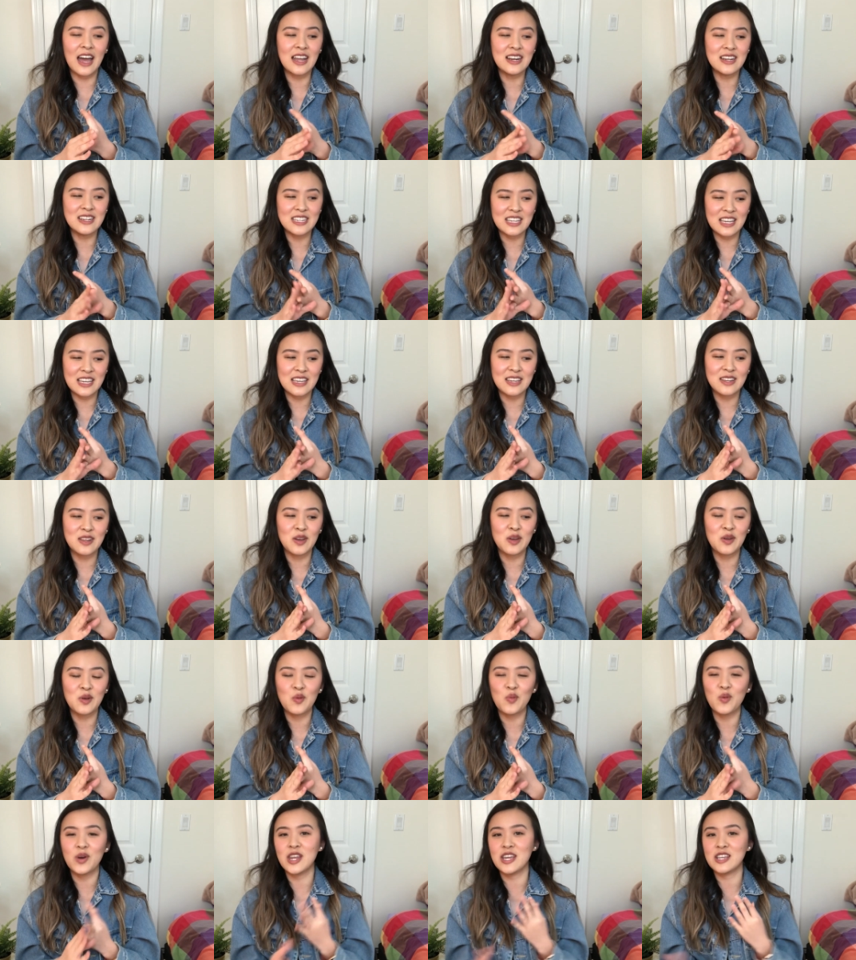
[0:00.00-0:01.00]
undid
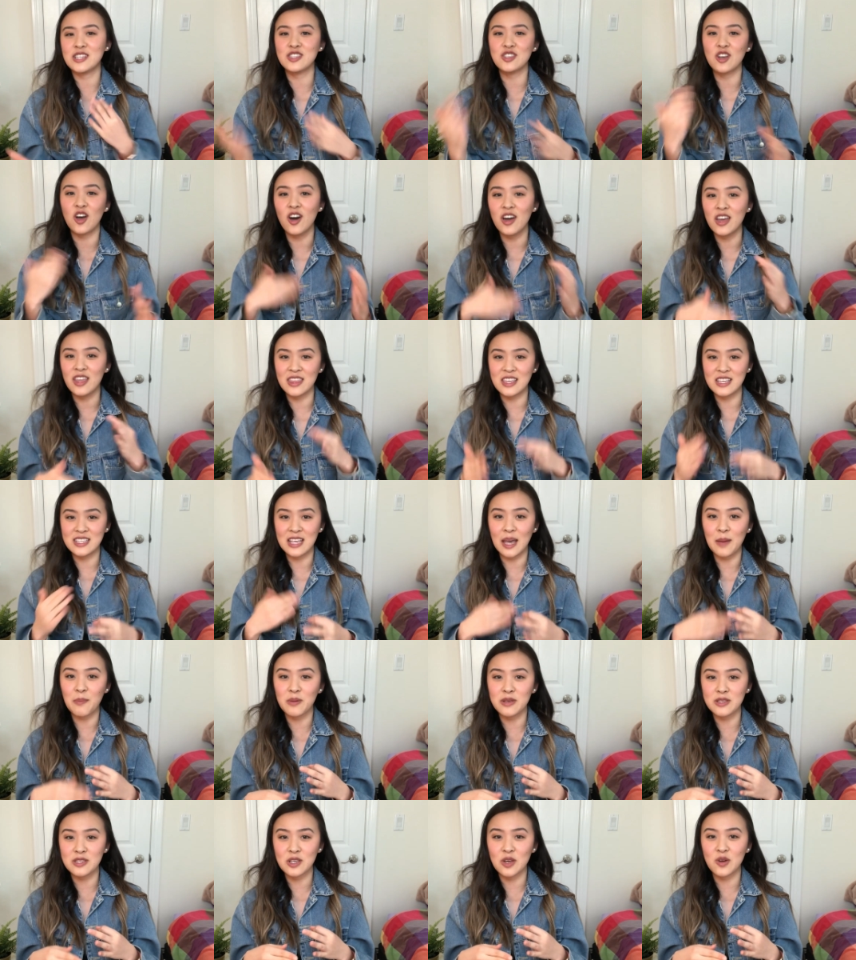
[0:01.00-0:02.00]
what I saw in this
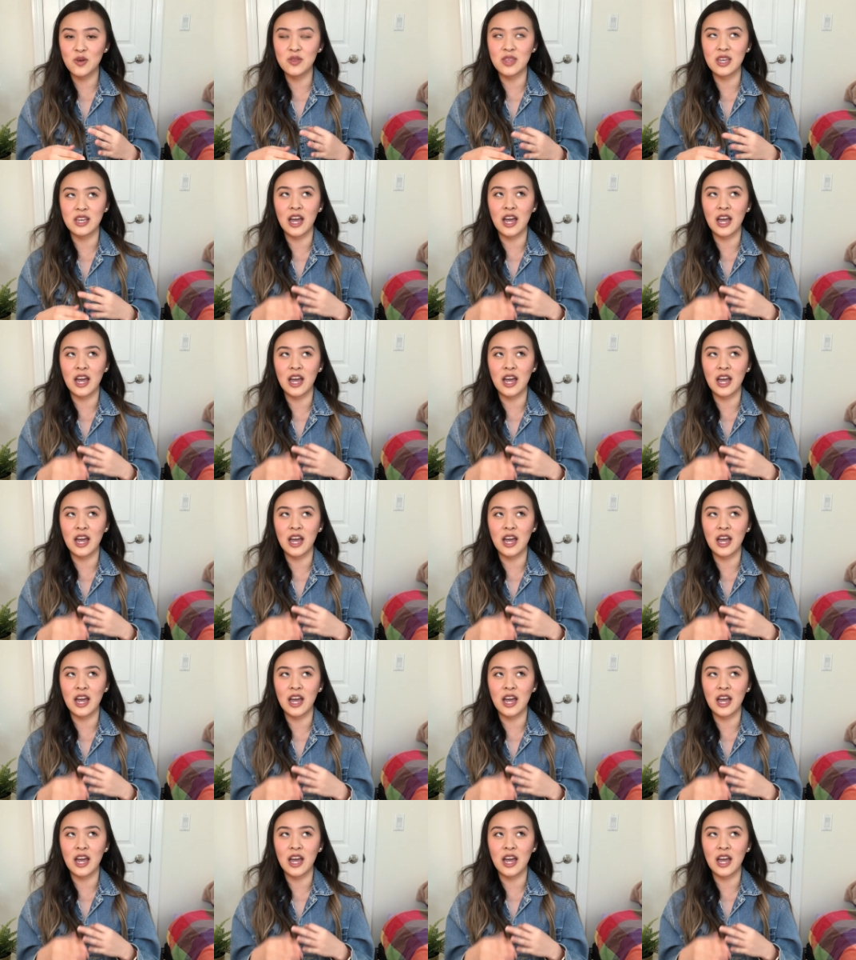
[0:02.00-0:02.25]
episode.